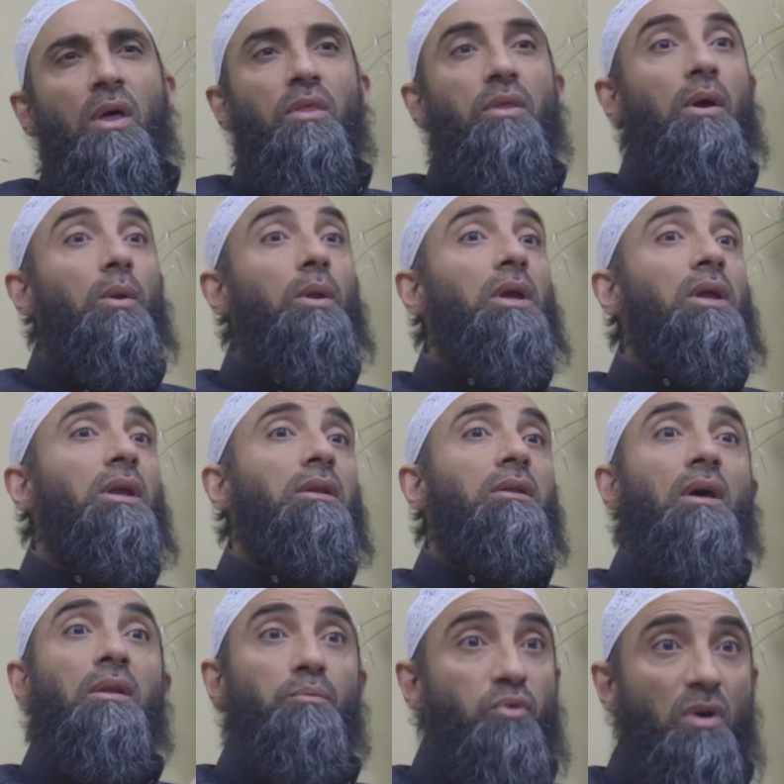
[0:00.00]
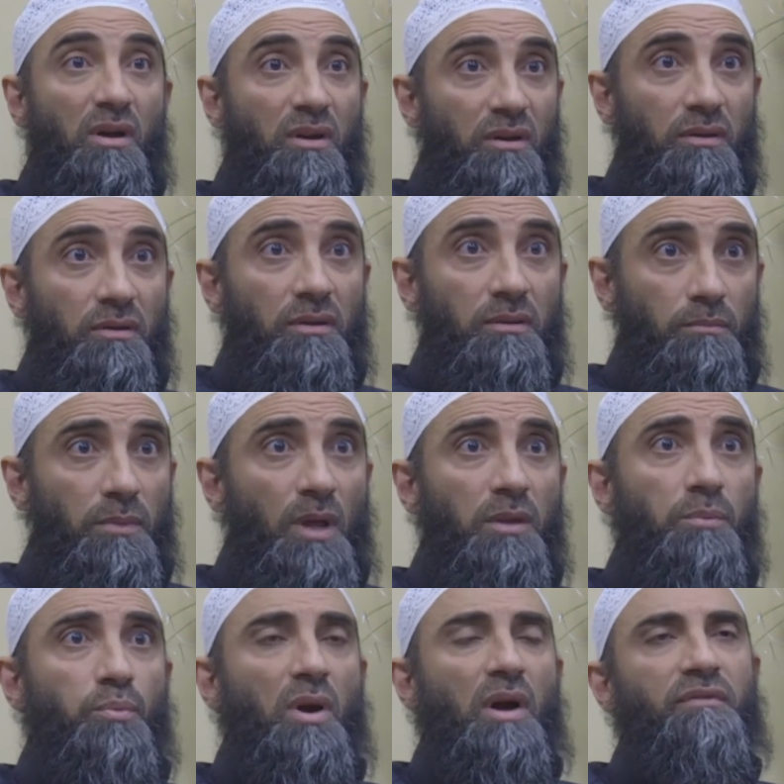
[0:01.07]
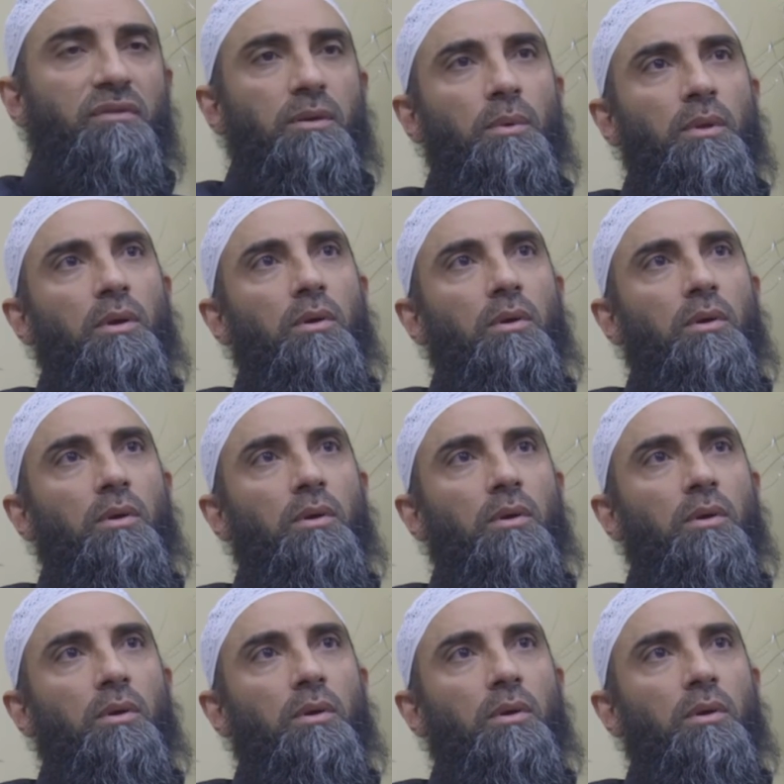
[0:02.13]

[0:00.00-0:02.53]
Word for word: They're leading non-profitable